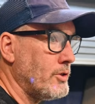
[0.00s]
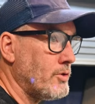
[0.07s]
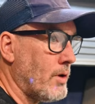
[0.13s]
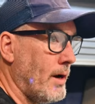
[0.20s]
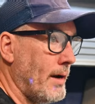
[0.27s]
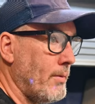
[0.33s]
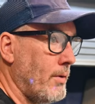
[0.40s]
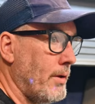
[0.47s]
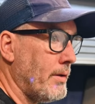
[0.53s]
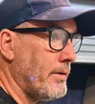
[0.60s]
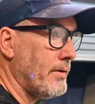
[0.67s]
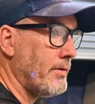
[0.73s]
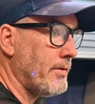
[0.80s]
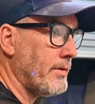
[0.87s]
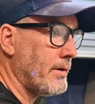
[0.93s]

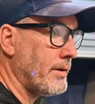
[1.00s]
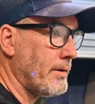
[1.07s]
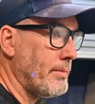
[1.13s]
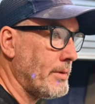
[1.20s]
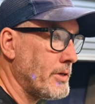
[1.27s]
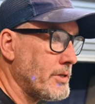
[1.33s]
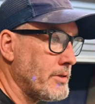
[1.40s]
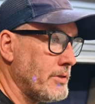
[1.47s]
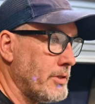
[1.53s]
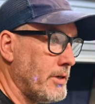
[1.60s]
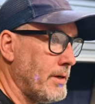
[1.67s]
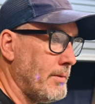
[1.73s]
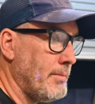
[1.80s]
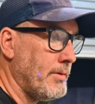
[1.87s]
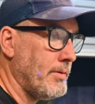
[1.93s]
drywallers on commercial
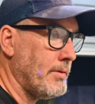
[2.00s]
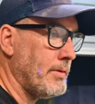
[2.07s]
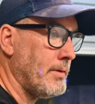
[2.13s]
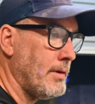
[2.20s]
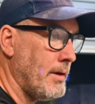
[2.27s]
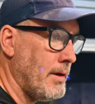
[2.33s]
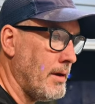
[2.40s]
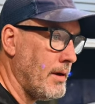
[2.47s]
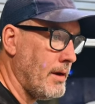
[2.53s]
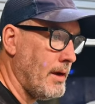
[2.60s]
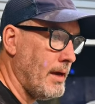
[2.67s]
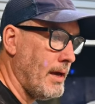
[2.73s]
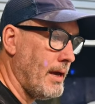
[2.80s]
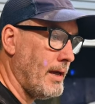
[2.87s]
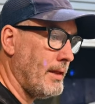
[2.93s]
jobs,
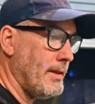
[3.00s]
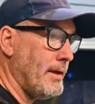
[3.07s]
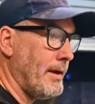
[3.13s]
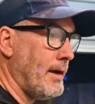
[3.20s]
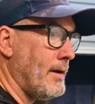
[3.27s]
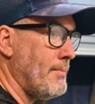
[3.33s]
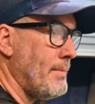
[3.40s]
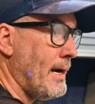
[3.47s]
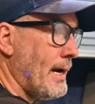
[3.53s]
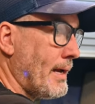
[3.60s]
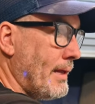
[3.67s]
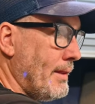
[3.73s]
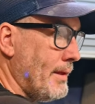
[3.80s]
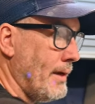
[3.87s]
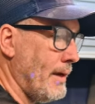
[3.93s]
and they come
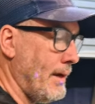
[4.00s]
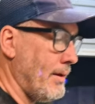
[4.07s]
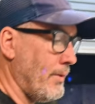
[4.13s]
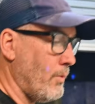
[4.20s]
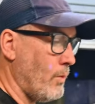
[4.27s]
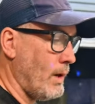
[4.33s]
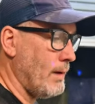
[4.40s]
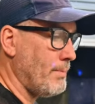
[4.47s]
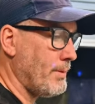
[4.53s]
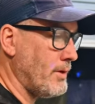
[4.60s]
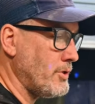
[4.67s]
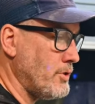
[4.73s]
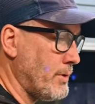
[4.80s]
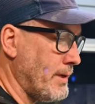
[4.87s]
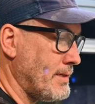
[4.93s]
back and they wipe their
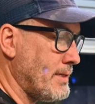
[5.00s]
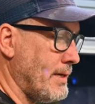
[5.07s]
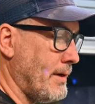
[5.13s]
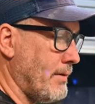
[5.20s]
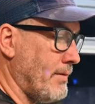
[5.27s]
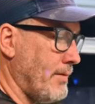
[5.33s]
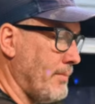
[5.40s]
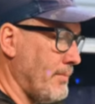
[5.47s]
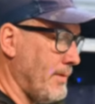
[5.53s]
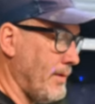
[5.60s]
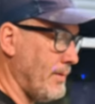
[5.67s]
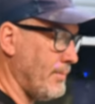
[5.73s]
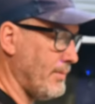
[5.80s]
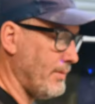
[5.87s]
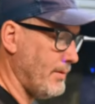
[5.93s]
joints down
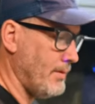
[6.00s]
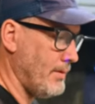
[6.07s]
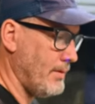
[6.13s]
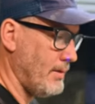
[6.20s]
sometimes.